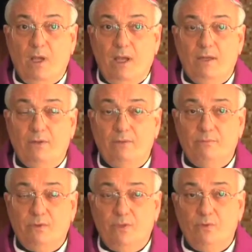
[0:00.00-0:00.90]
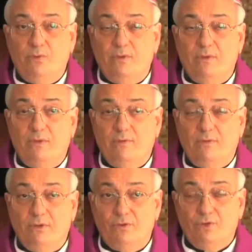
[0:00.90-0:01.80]
honor the youth
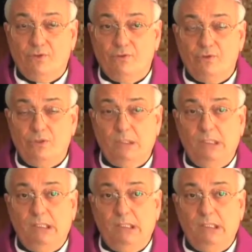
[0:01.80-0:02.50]
of our church